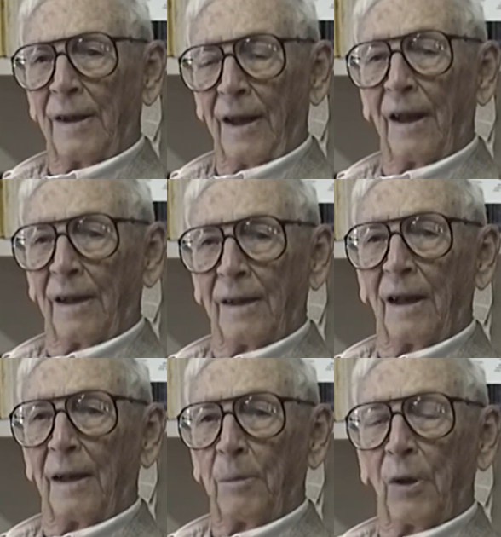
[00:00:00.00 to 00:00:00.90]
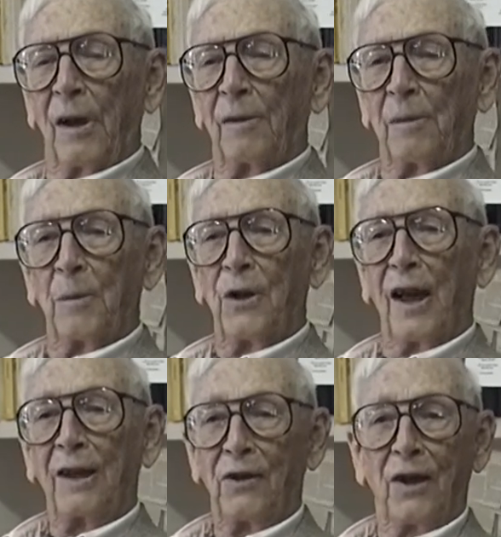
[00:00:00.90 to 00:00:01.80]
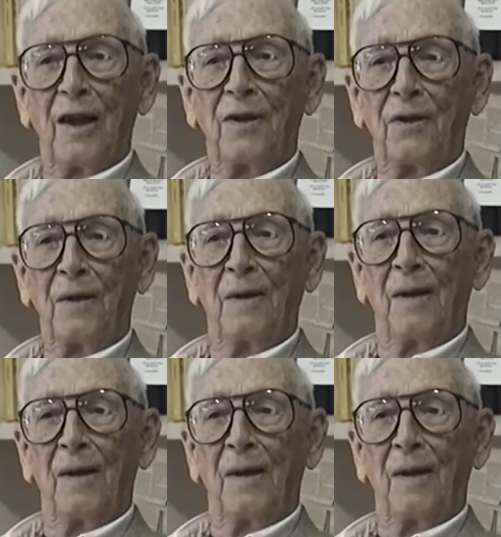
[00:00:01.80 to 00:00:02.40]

Yeah, I bought it from Jack Johnson,